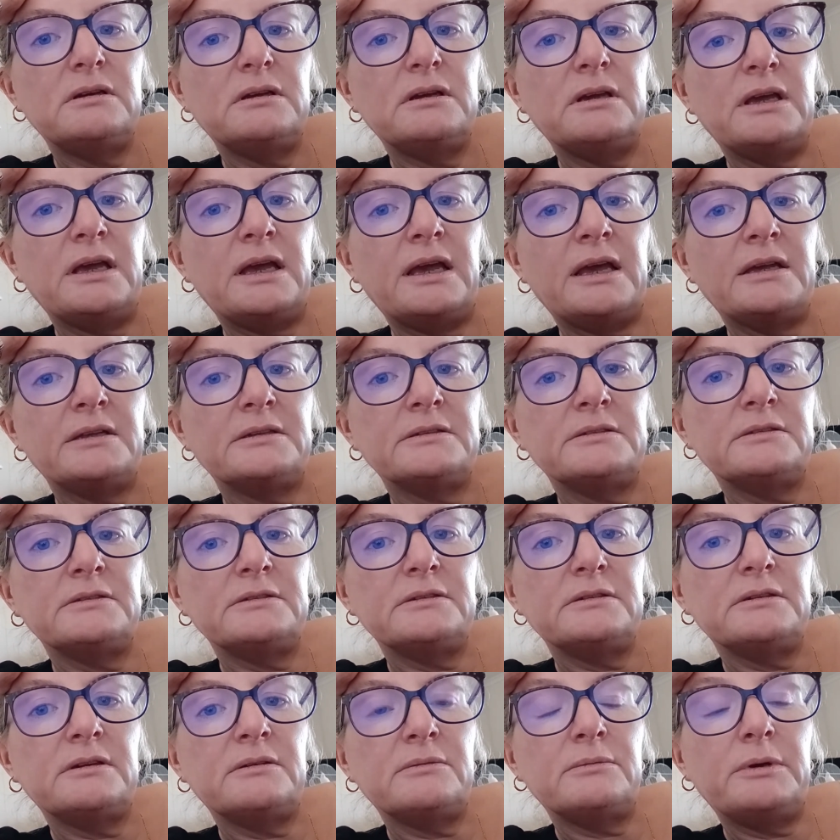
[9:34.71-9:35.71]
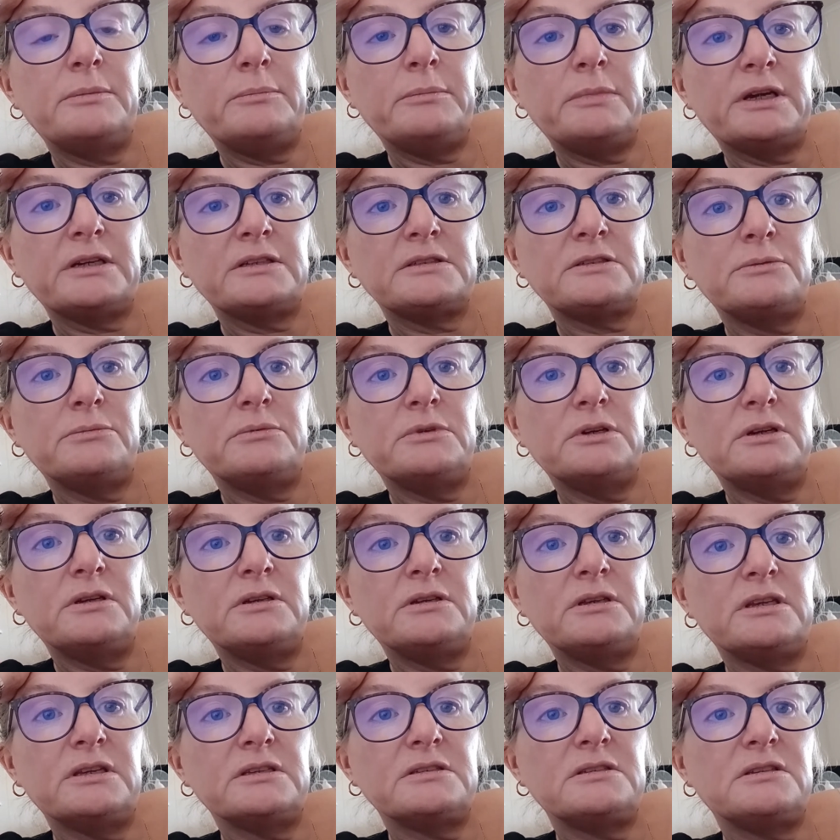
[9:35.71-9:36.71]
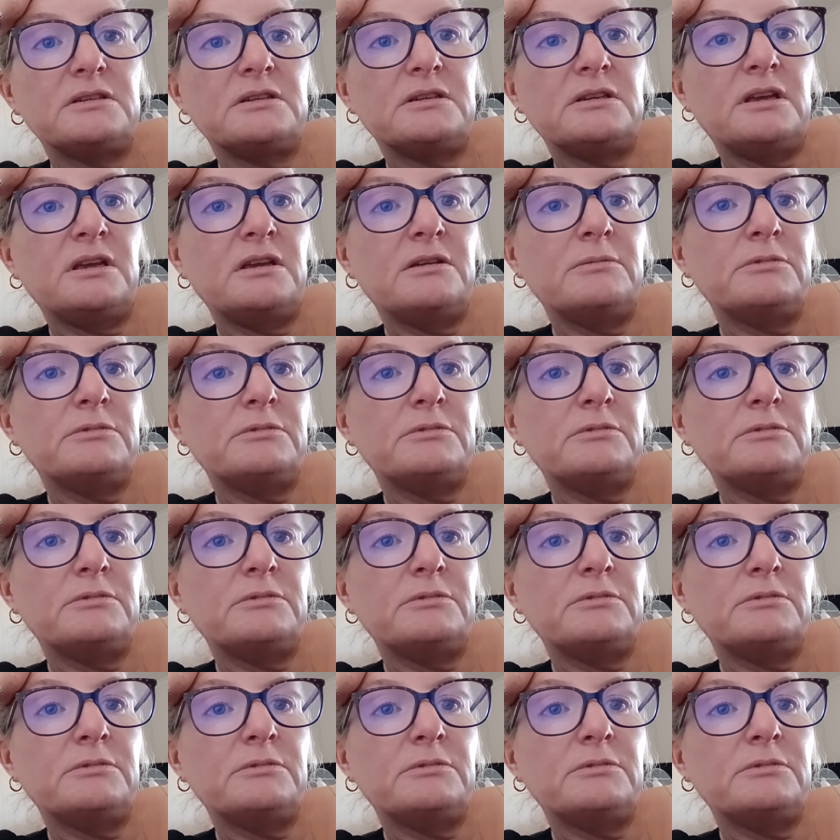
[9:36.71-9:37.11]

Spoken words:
and I went back to work yesterday,